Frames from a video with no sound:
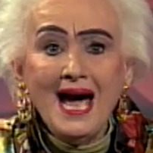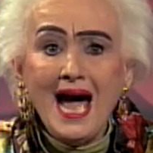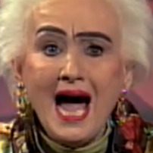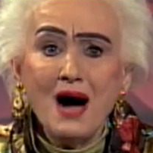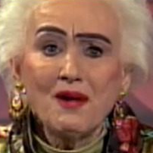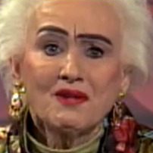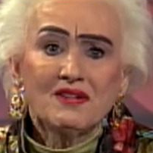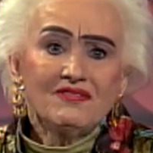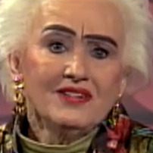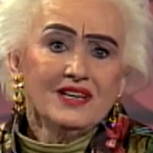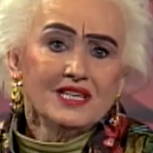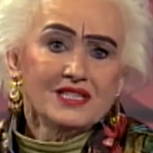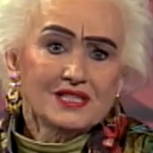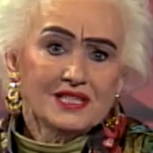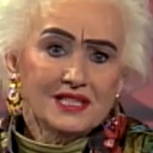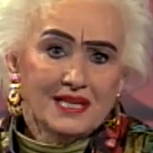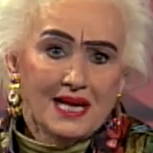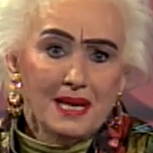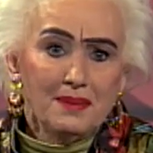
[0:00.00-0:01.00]
Our
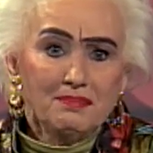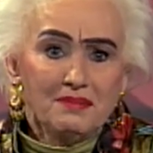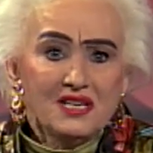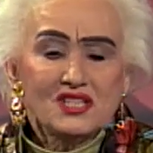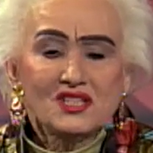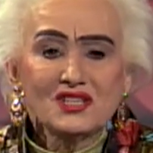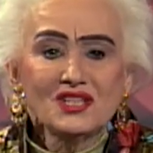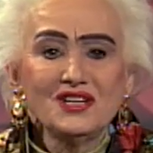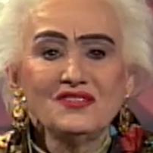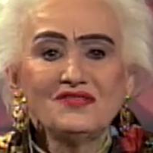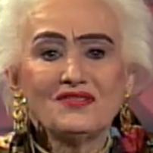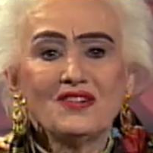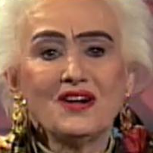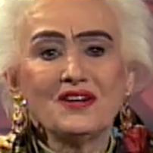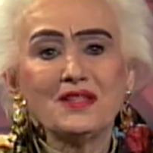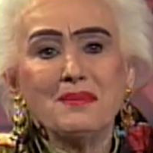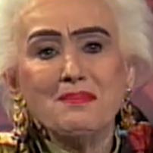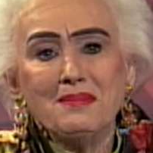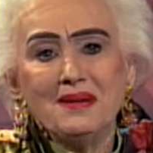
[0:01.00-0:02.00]
vision and mission
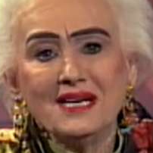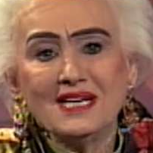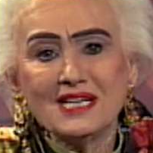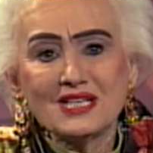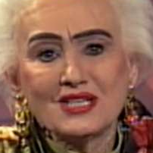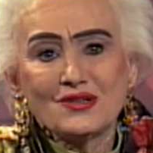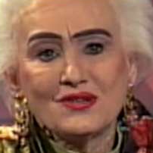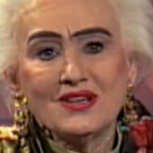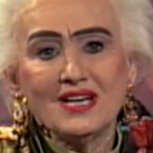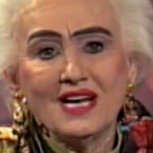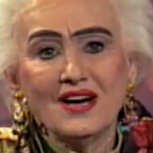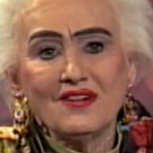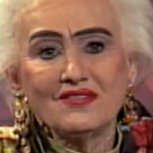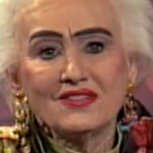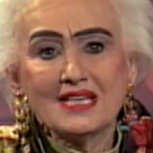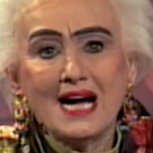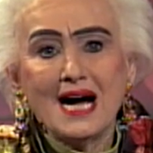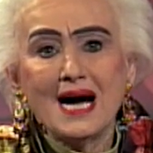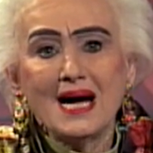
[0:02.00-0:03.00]
for the ministry
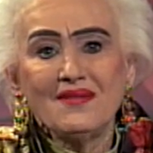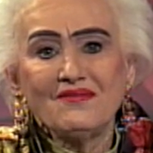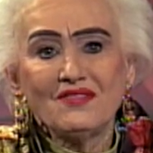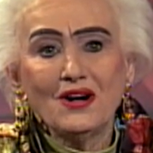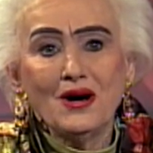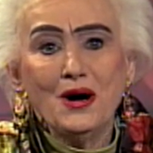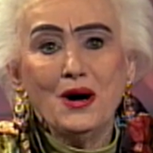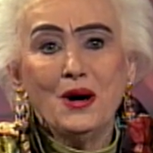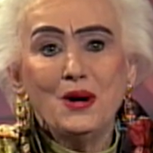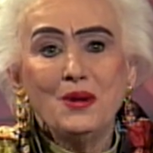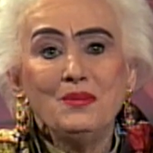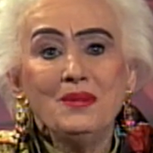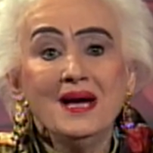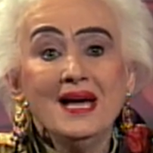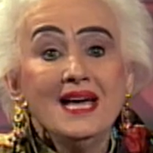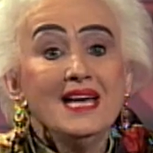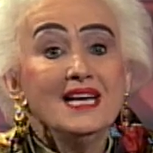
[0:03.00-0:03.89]
of Time for Hope